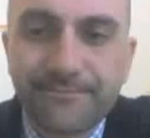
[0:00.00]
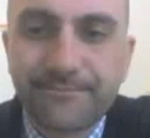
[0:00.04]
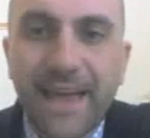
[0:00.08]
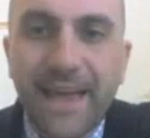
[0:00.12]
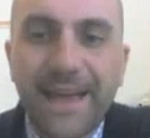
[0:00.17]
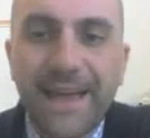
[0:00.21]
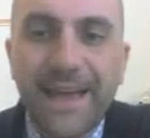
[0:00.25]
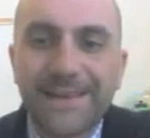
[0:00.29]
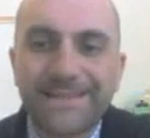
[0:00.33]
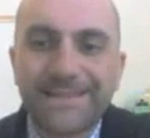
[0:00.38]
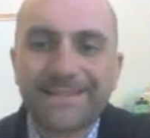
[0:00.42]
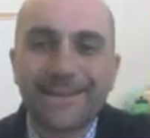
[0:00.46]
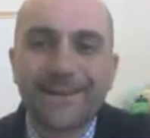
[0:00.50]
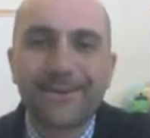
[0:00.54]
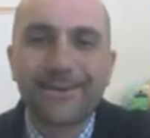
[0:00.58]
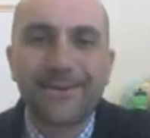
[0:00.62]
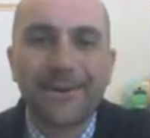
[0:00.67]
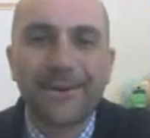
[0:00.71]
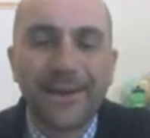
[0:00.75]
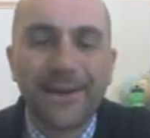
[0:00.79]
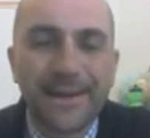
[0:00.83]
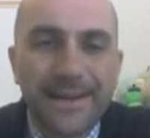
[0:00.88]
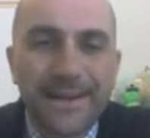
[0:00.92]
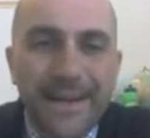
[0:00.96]
Hey,
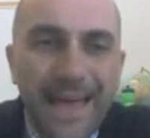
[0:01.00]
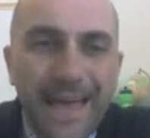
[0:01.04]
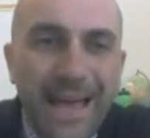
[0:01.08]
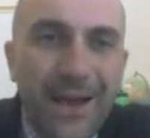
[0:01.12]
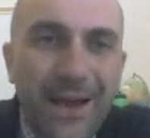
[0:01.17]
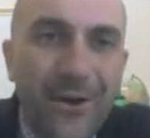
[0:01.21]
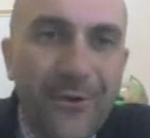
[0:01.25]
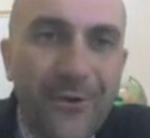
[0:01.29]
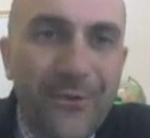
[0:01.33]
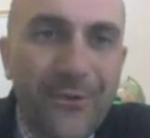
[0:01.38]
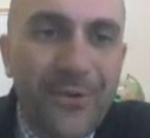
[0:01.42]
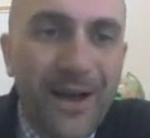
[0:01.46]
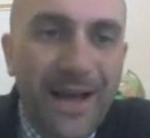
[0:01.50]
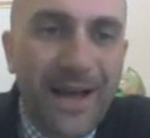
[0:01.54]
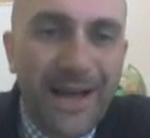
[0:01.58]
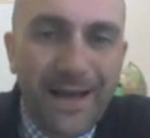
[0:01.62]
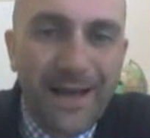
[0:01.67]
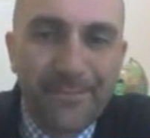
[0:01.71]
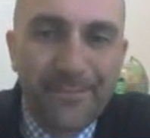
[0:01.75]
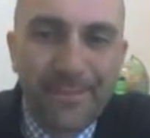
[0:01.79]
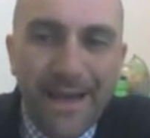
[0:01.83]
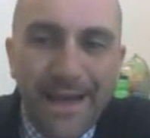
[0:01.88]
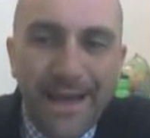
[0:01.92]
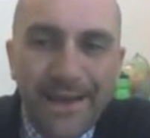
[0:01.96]
okay, now
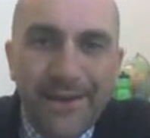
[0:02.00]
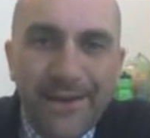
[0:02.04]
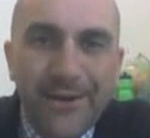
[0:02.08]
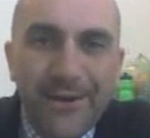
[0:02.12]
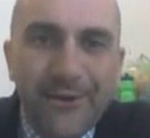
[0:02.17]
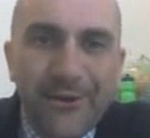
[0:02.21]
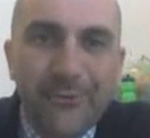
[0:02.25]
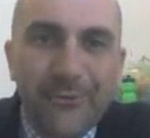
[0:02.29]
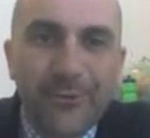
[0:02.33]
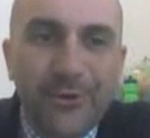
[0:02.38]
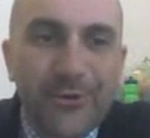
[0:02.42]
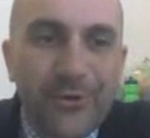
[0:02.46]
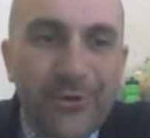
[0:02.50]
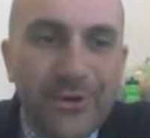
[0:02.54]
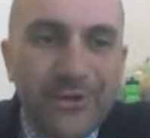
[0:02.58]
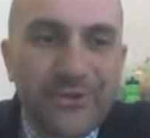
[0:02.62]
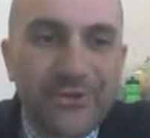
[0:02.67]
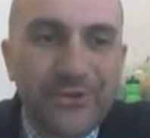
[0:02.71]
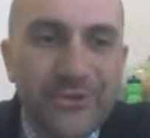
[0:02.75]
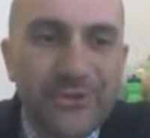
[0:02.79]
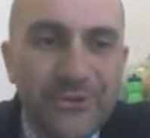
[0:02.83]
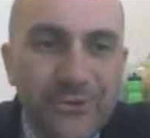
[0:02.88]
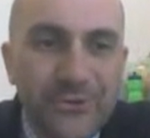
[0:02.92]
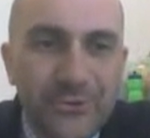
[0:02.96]
I'm back. We're
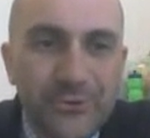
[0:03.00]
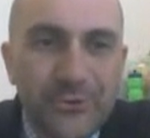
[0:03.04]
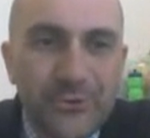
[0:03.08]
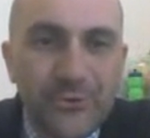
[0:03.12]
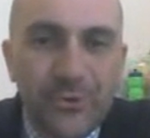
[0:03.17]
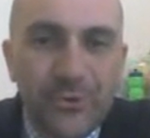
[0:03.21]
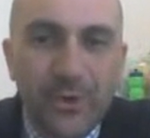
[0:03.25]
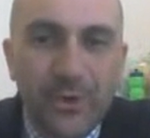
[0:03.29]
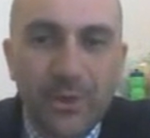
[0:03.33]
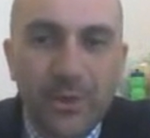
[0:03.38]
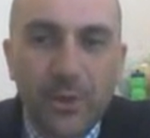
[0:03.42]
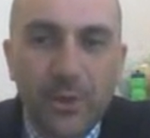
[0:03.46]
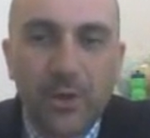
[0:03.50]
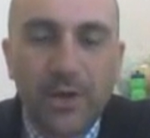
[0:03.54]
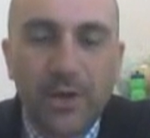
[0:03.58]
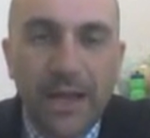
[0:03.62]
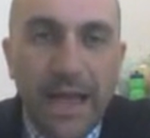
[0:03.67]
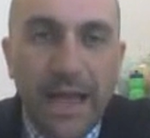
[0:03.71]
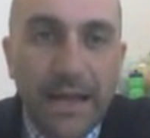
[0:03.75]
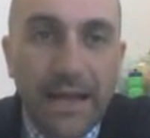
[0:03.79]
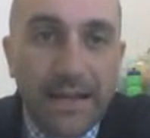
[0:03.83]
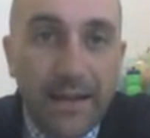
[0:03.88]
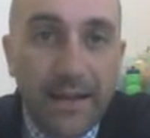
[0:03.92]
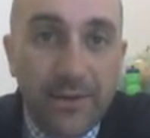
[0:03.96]
going to look
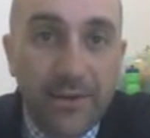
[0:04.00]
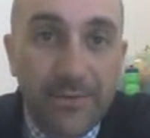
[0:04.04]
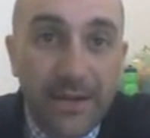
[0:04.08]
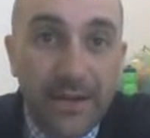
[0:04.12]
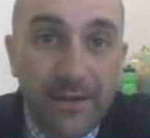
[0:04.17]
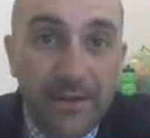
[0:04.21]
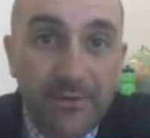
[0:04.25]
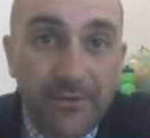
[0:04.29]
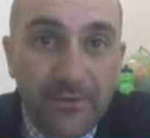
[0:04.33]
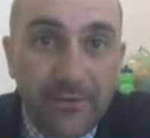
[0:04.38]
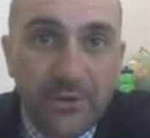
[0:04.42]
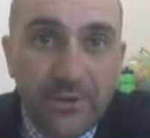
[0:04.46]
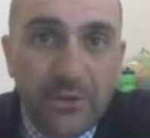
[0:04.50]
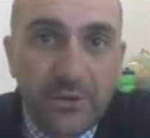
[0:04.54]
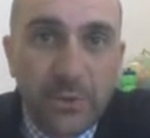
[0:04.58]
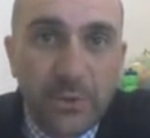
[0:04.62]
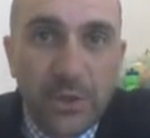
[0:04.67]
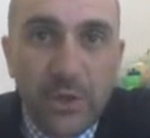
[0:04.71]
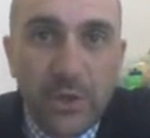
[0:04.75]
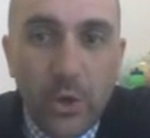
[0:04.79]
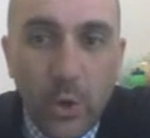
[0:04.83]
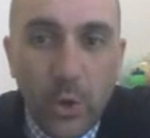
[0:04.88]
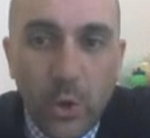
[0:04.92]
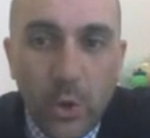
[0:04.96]
at how to make a
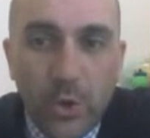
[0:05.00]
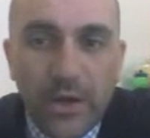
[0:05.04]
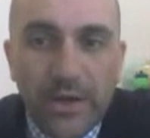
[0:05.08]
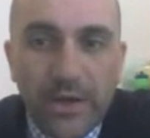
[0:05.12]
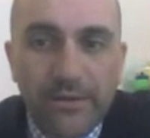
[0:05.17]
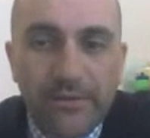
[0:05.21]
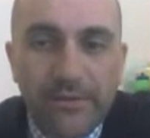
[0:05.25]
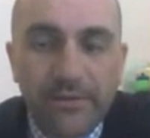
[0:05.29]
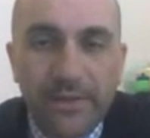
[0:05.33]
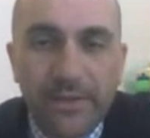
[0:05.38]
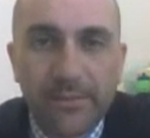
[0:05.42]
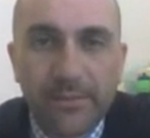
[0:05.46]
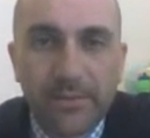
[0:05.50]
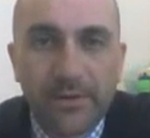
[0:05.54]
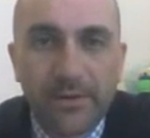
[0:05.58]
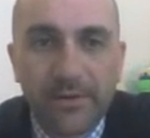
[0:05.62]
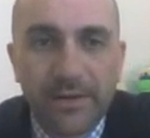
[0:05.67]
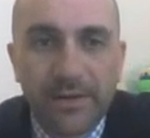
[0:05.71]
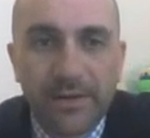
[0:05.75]
virtual coin flipper